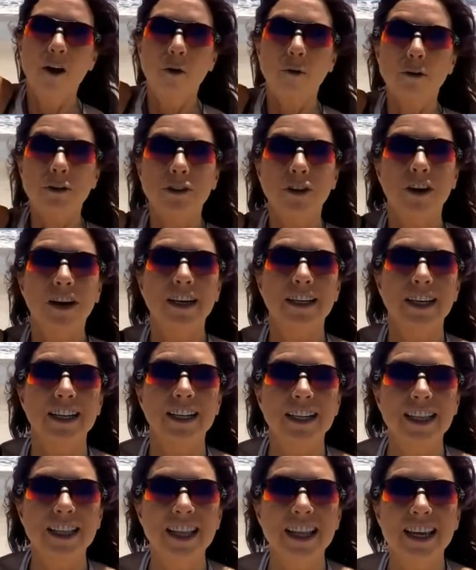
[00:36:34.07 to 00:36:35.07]
We're trying to
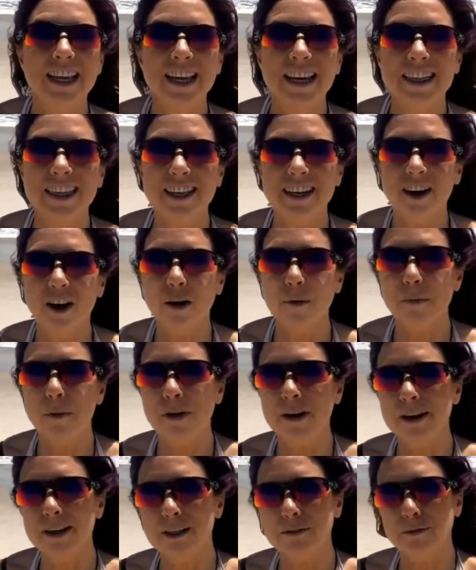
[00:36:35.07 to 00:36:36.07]
lengthen our
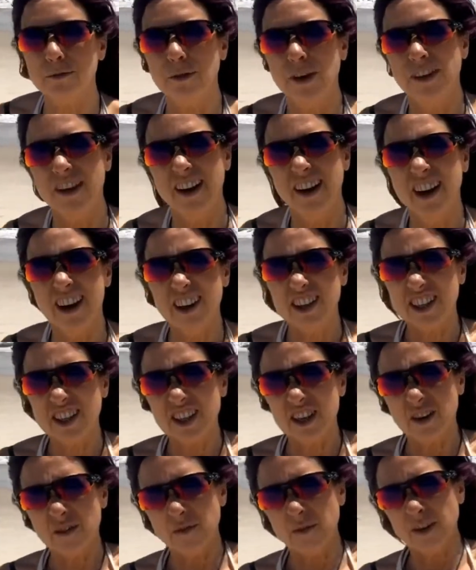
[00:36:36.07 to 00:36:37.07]
bodies from all that hunched
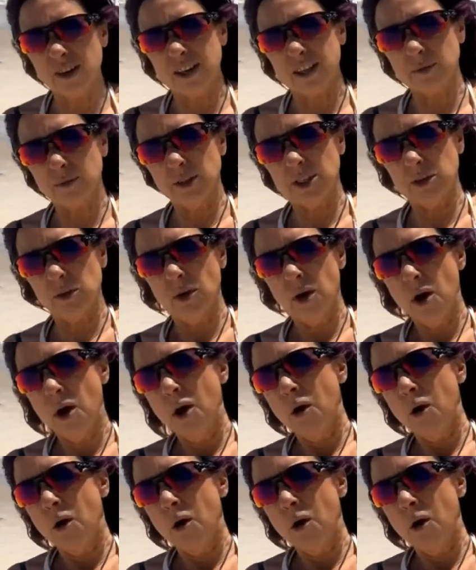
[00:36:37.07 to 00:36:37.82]
overness we do.